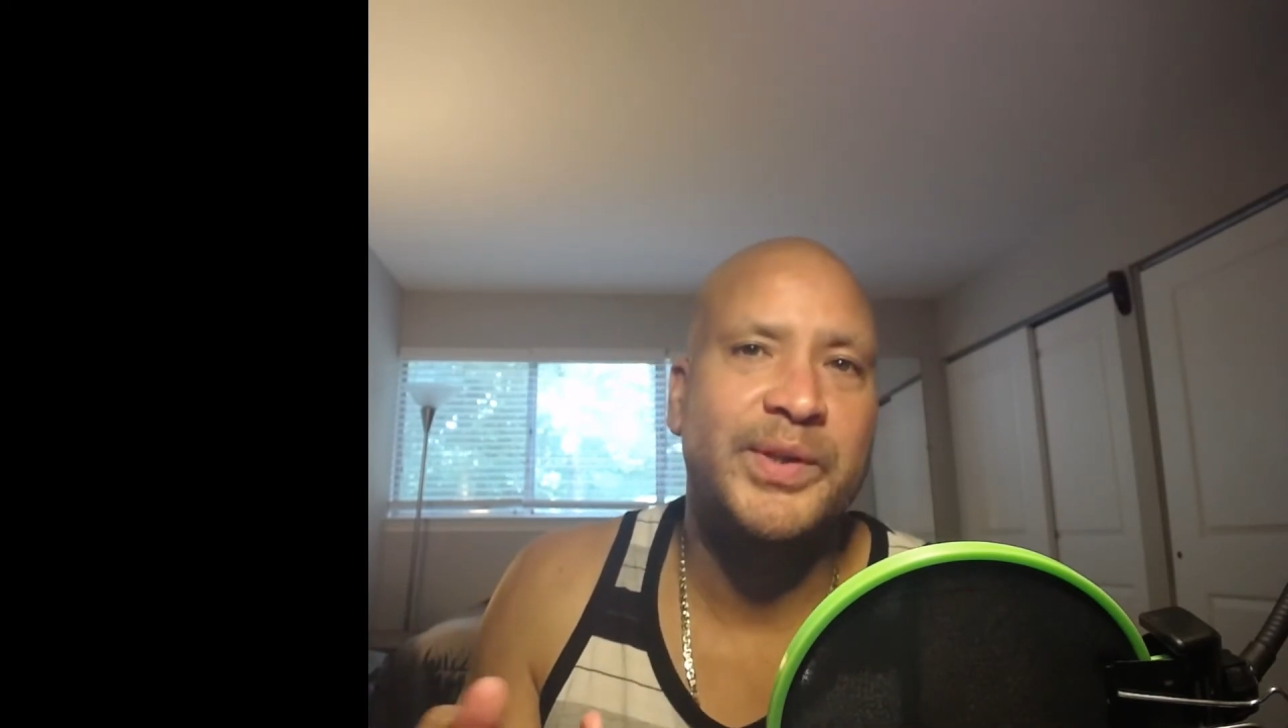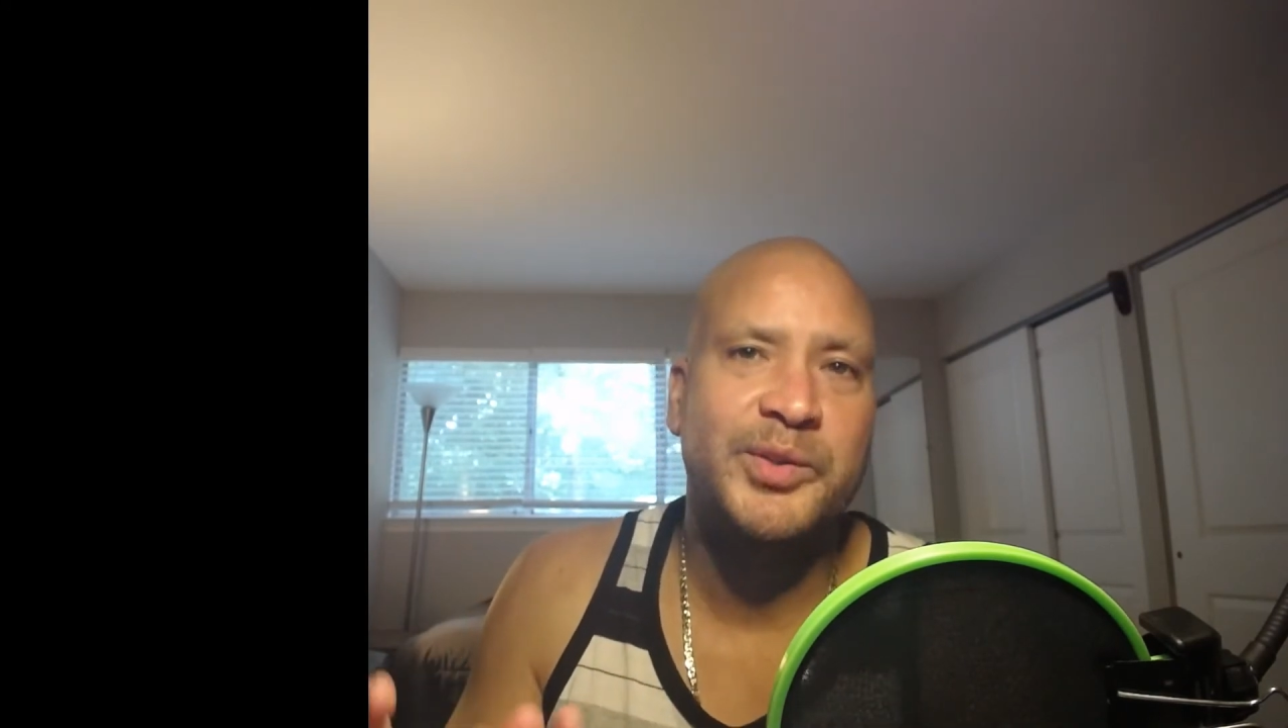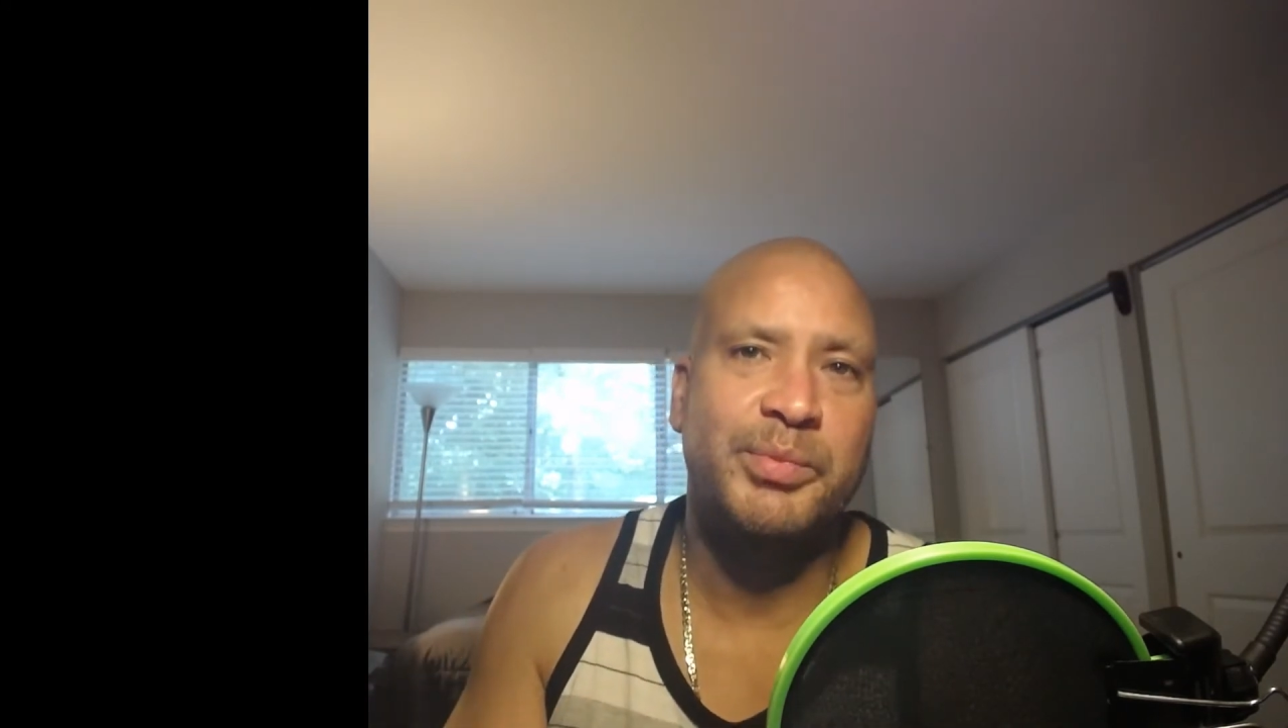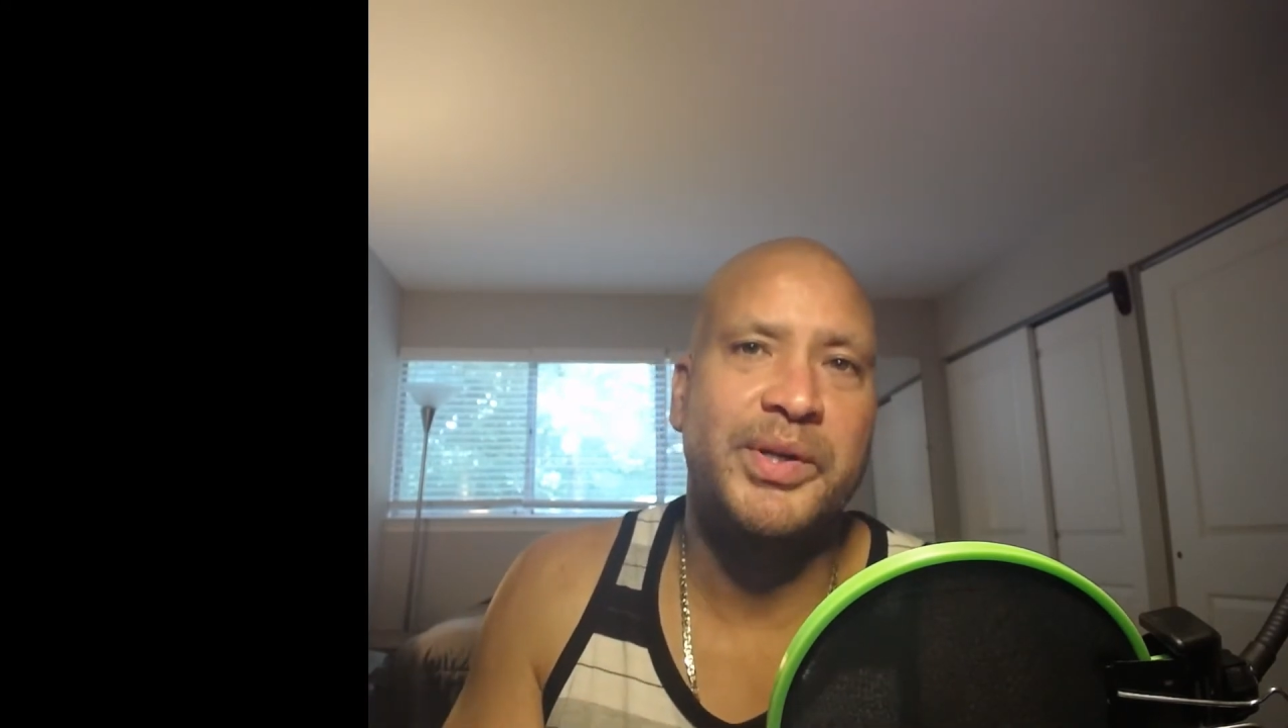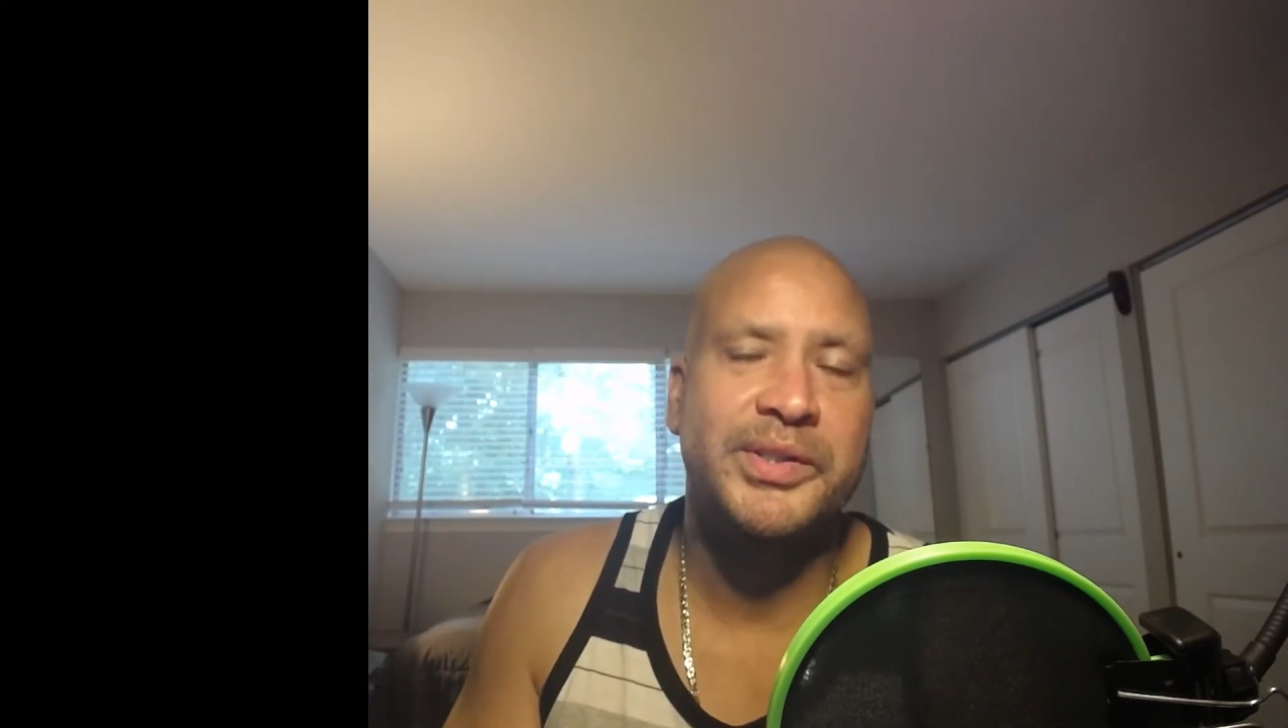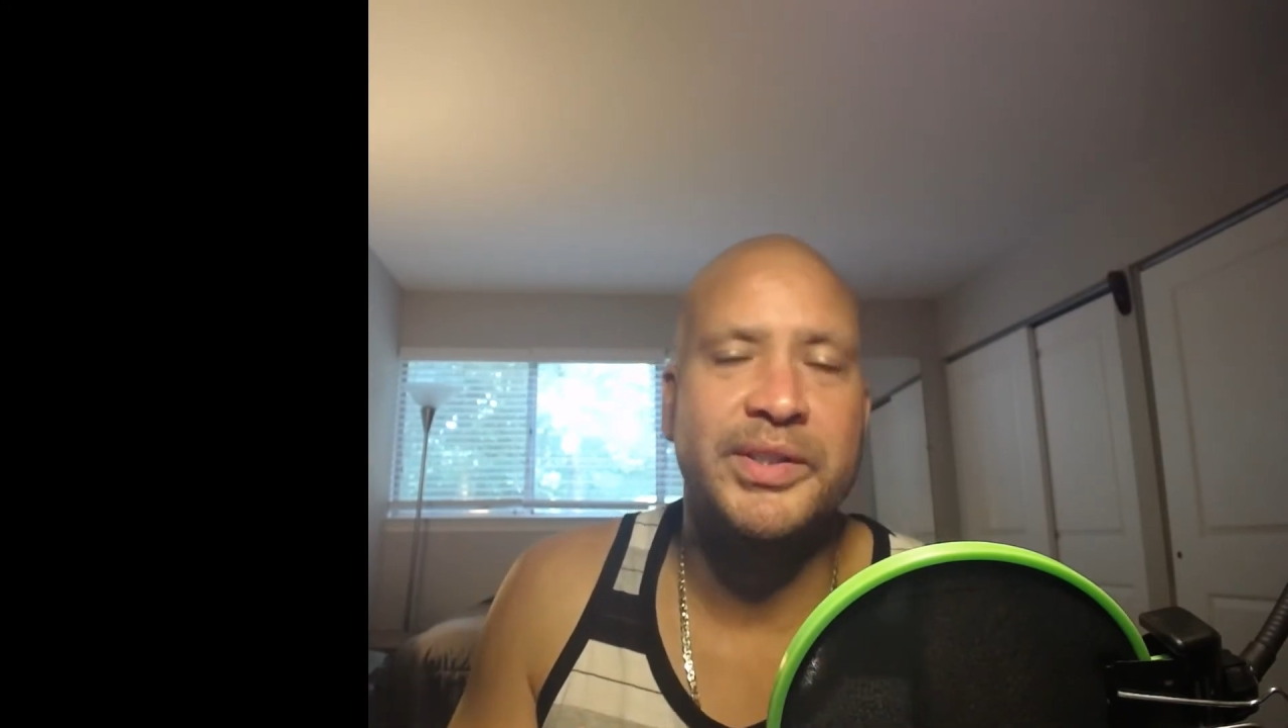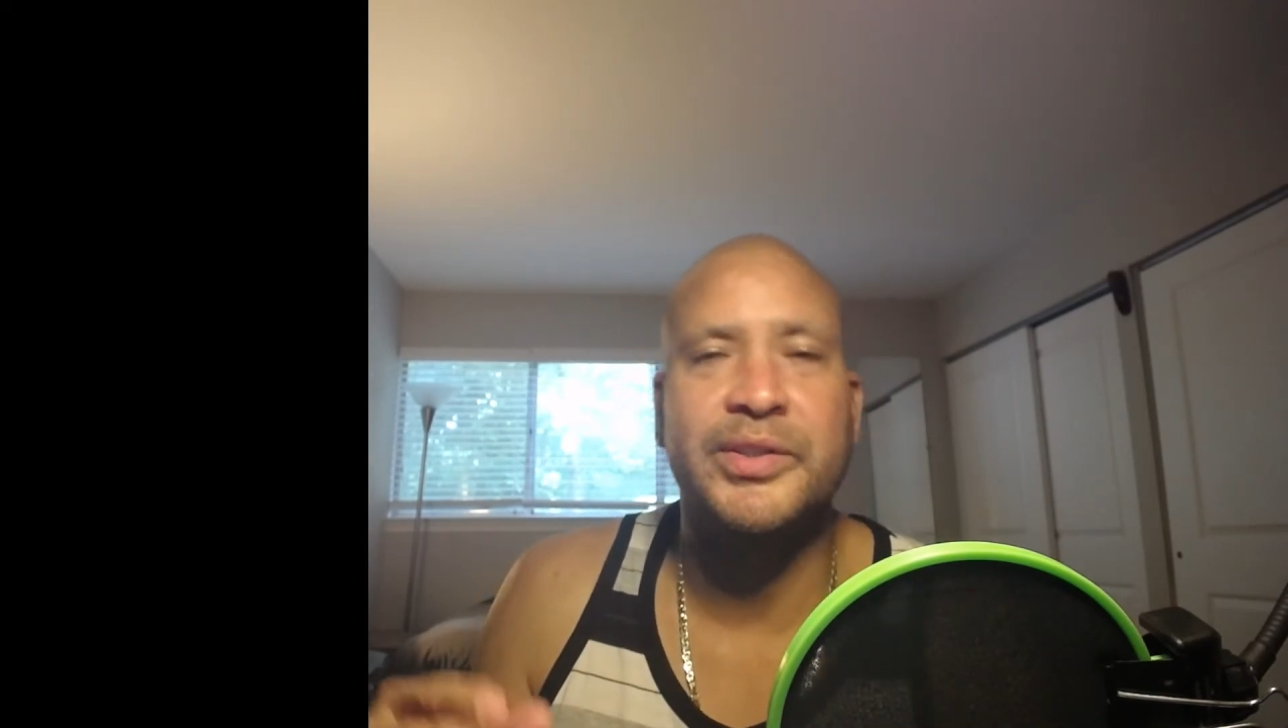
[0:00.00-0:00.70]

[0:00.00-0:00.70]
experience